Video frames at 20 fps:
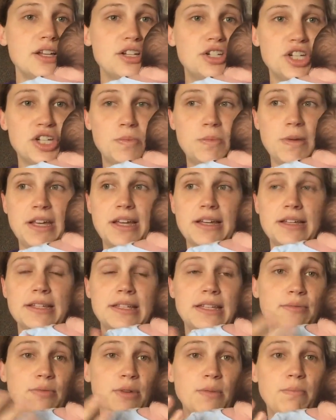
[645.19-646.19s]
just
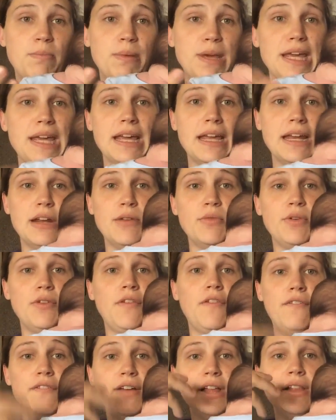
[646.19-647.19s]
because he would pee and it would
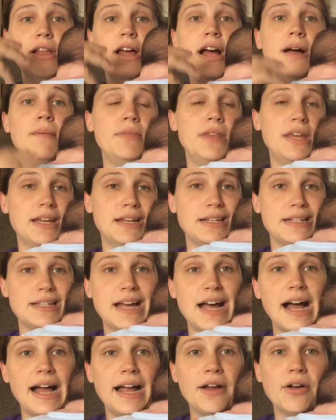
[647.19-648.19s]
fill up the
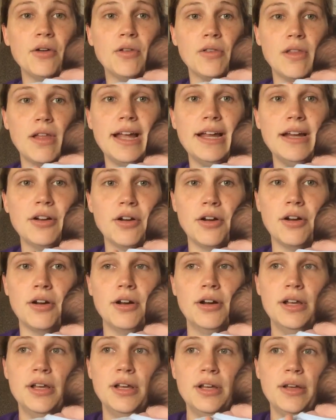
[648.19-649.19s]
entire liner.